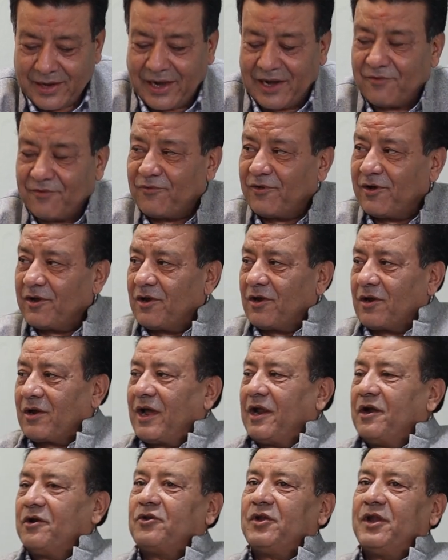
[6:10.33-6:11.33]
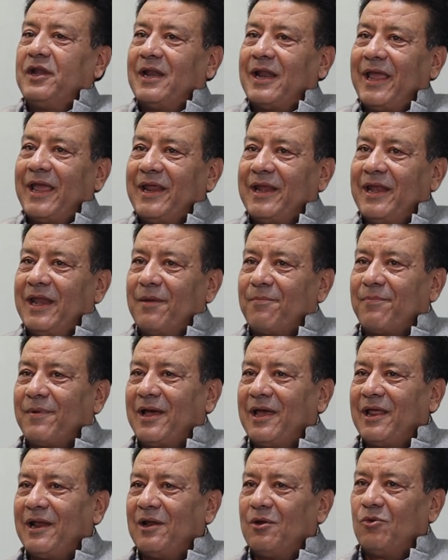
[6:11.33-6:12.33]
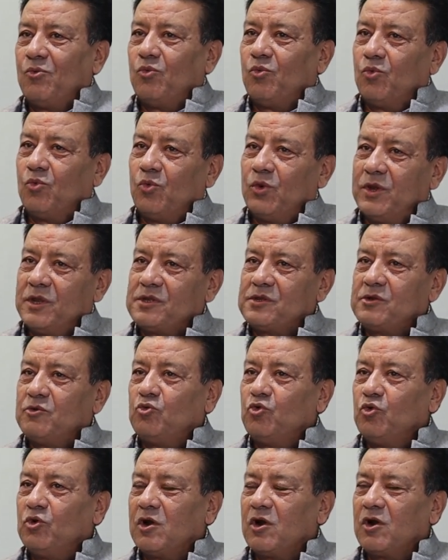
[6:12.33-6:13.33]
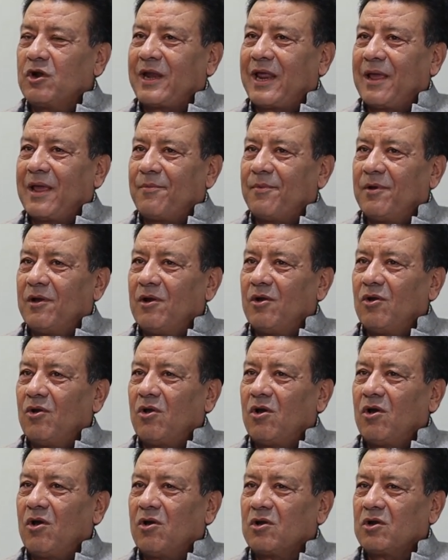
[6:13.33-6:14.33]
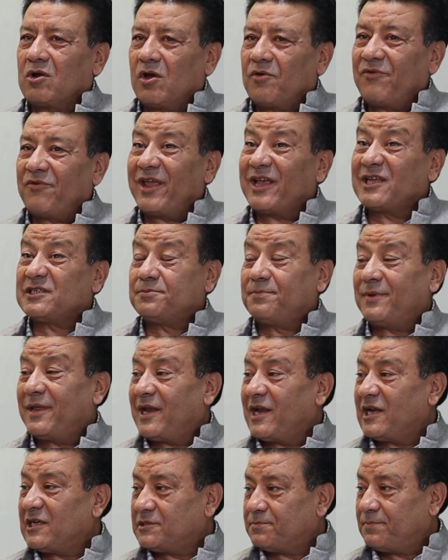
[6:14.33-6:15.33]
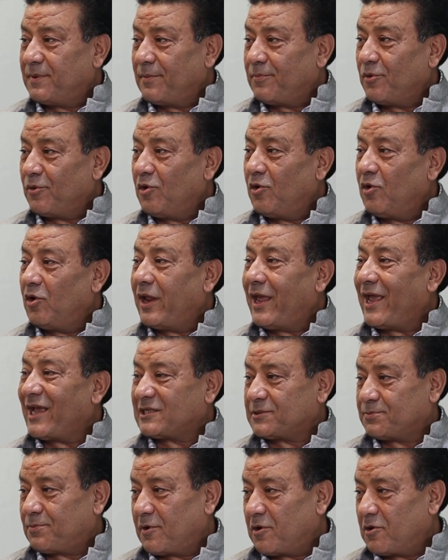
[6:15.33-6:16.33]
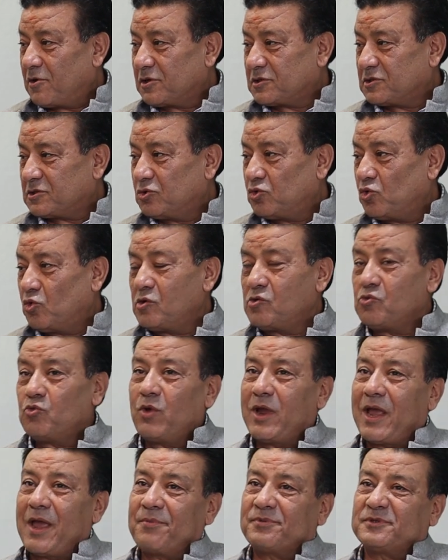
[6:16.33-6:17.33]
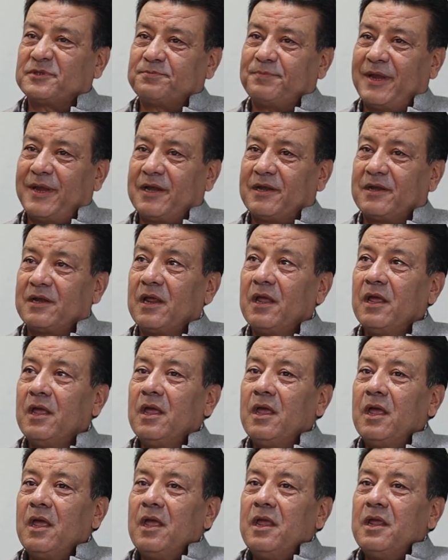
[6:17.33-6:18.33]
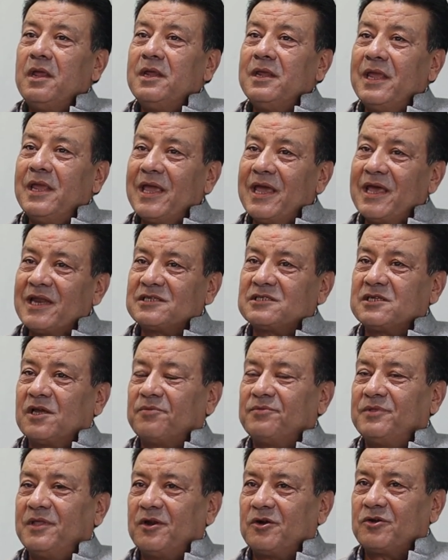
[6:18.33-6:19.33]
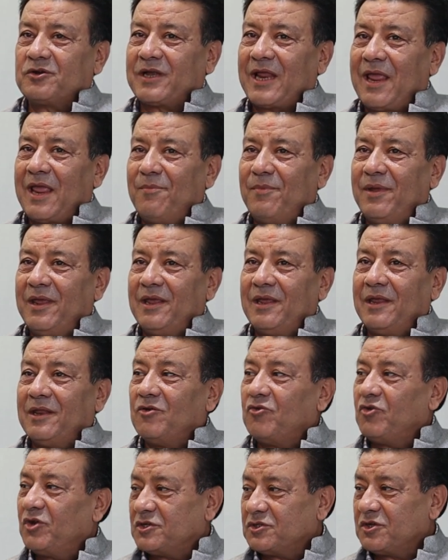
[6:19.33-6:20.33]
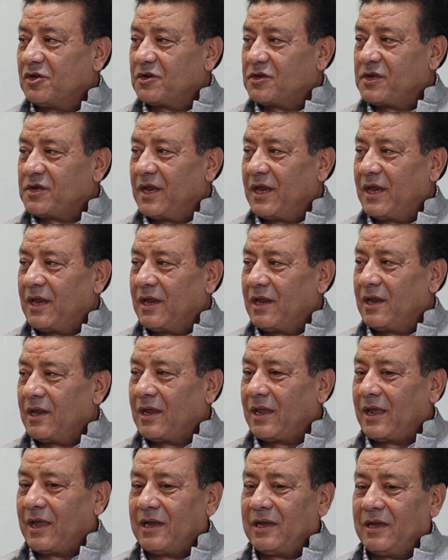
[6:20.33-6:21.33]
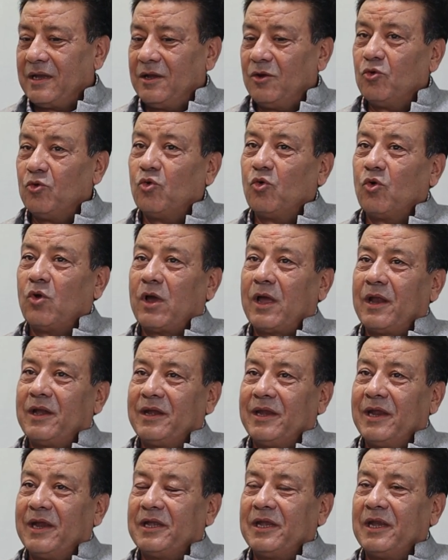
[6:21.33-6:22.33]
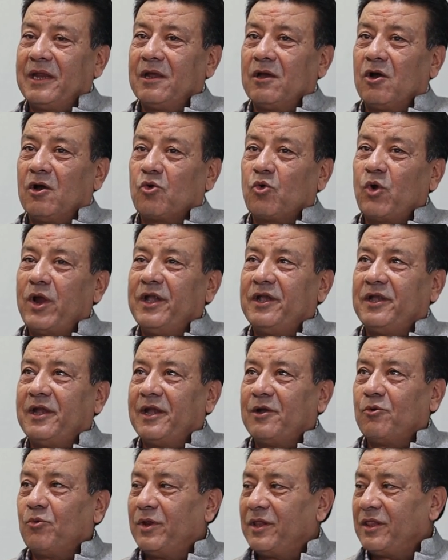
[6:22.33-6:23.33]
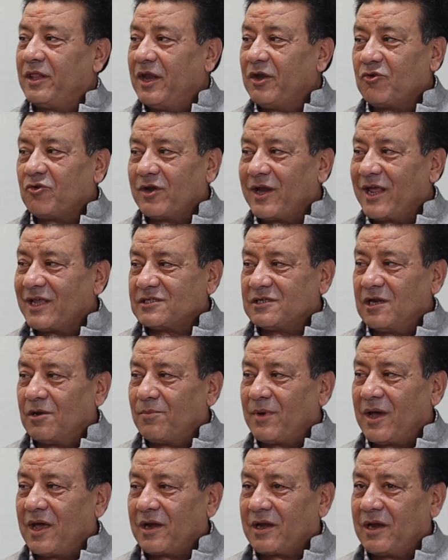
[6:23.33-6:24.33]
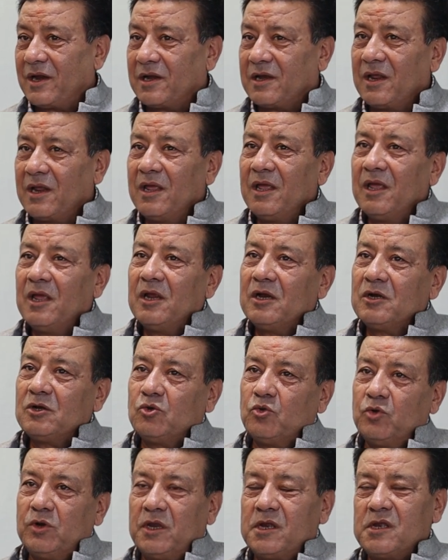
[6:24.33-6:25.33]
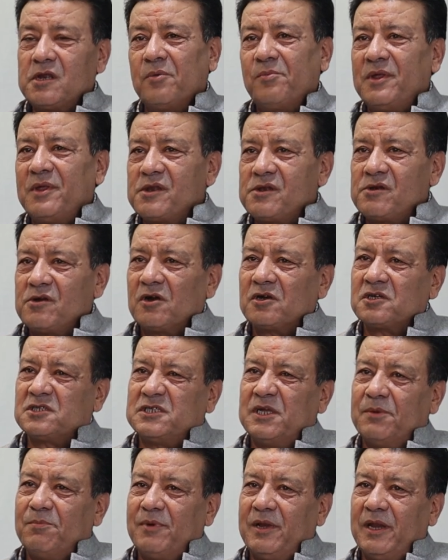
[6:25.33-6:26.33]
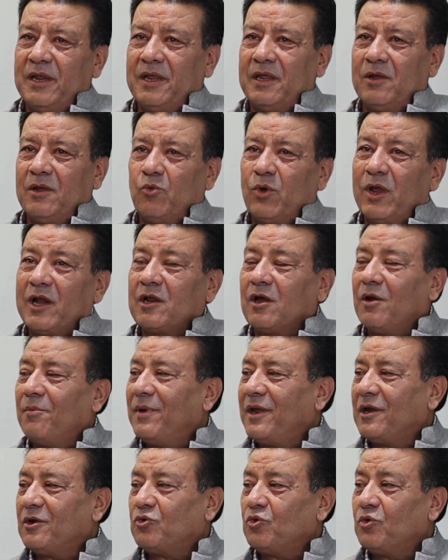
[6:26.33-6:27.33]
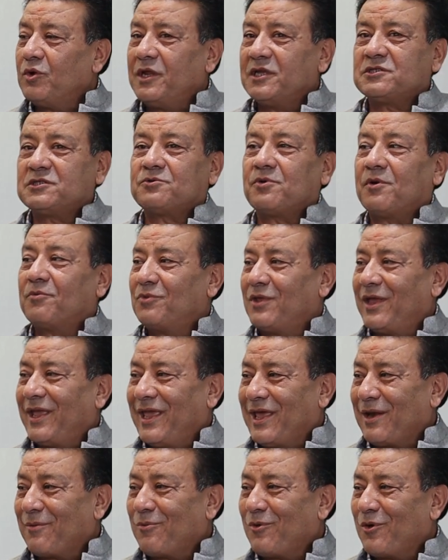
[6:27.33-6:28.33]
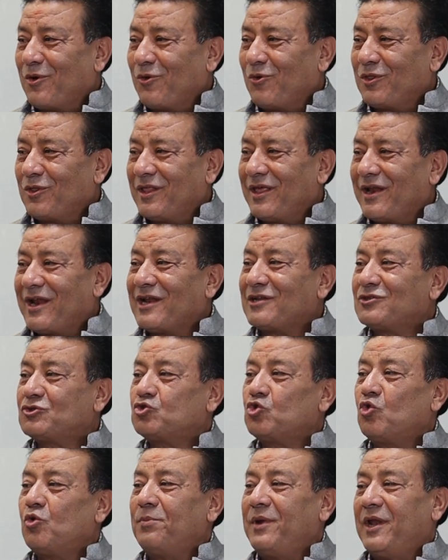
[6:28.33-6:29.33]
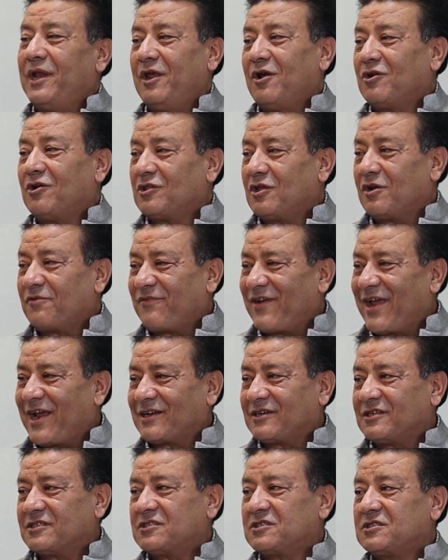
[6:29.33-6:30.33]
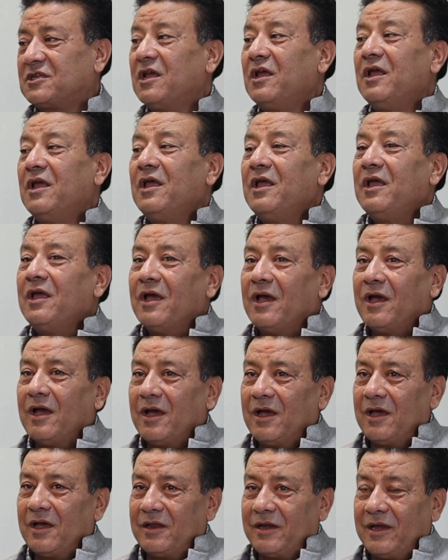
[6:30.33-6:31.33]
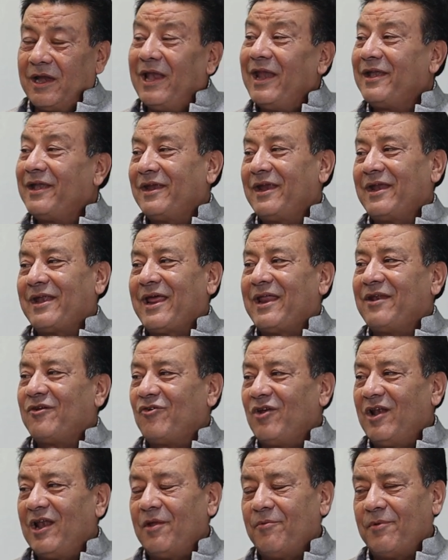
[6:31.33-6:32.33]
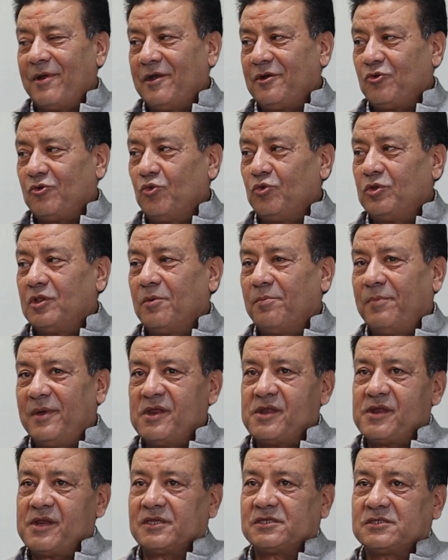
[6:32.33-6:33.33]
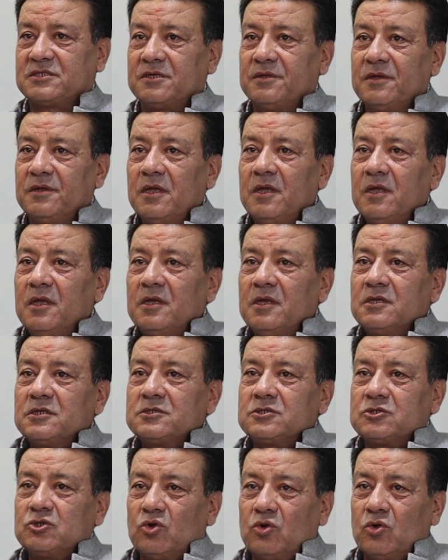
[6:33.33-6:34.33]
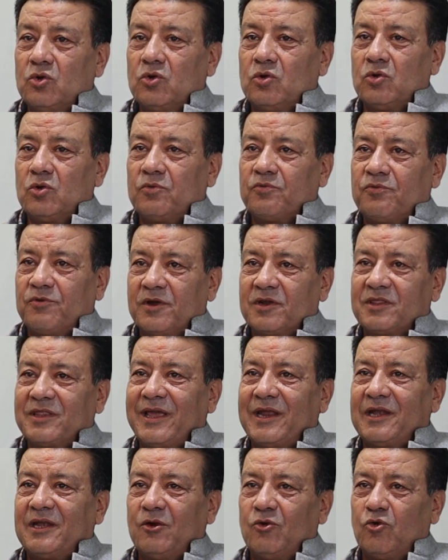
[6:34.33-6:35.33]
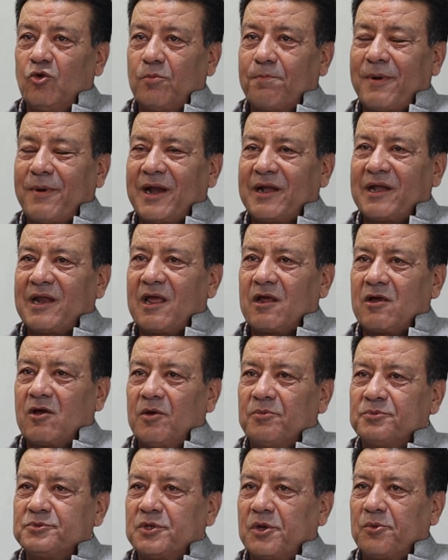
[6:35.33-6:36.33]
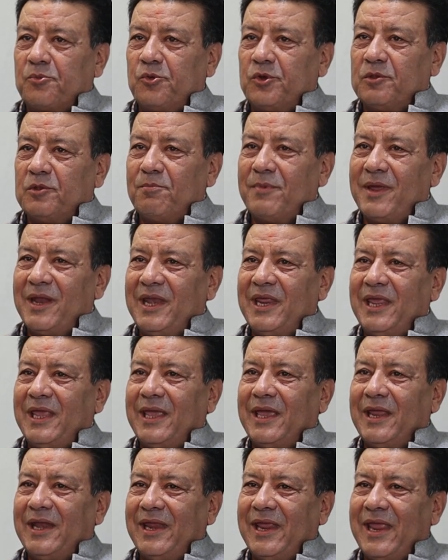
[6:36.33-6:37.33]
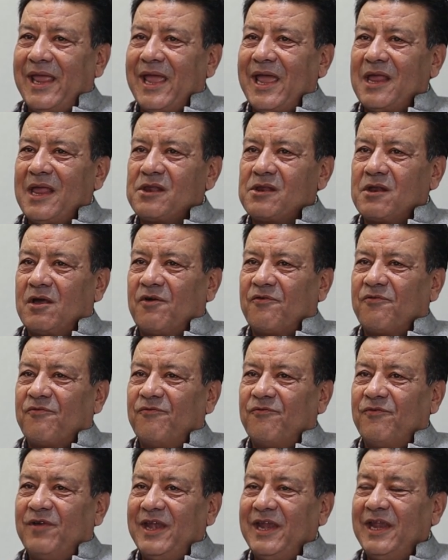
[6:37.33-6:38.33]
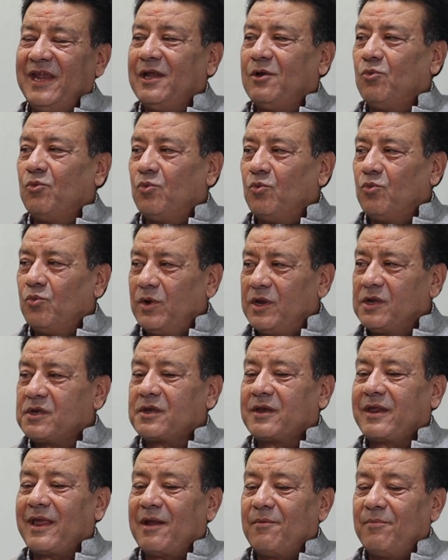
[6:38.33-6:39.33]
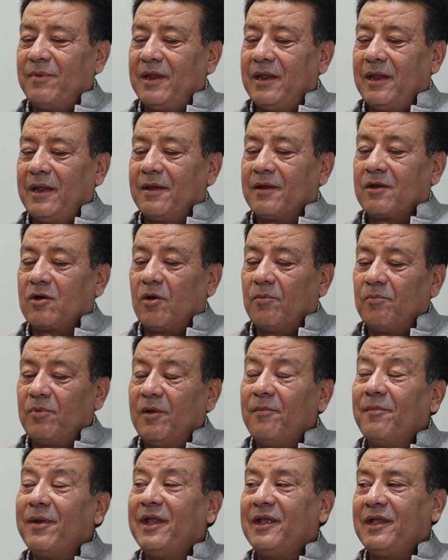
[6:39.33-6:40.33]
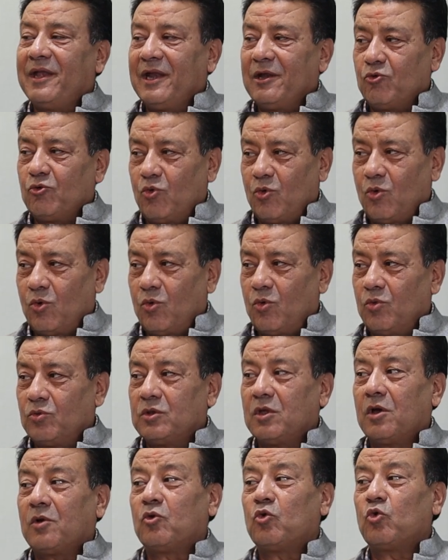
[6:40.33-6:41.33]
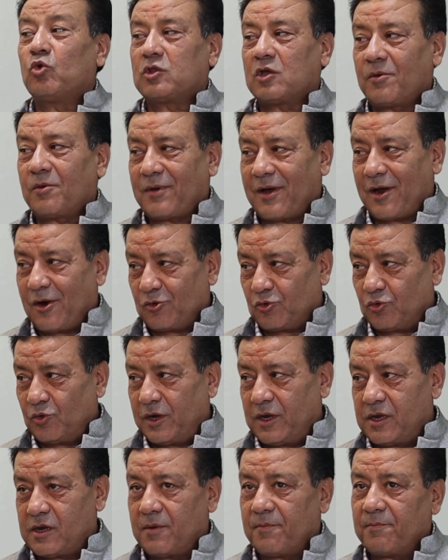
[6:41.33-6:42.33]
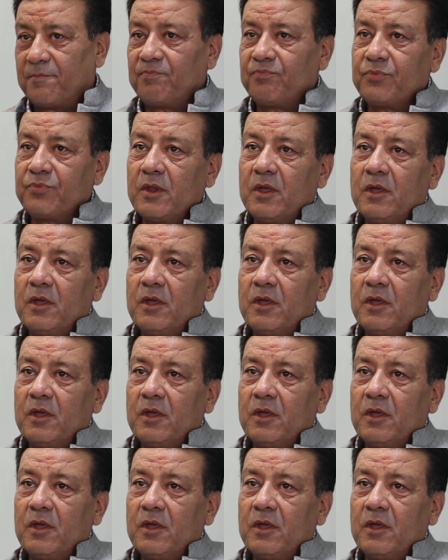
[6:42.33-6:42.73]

And for a country like Nepal, which do not have a lot of experienced people, experts, those who have spent years of their timing in researching and you know and getting acquainted with the international market, tourism is not simply welcoming tourists from the airport. No, there are so many other factors uh, related and relevant to the business. So for that, you know, Pata comes up with many areas of need which can be complementing to the growth of our tourism.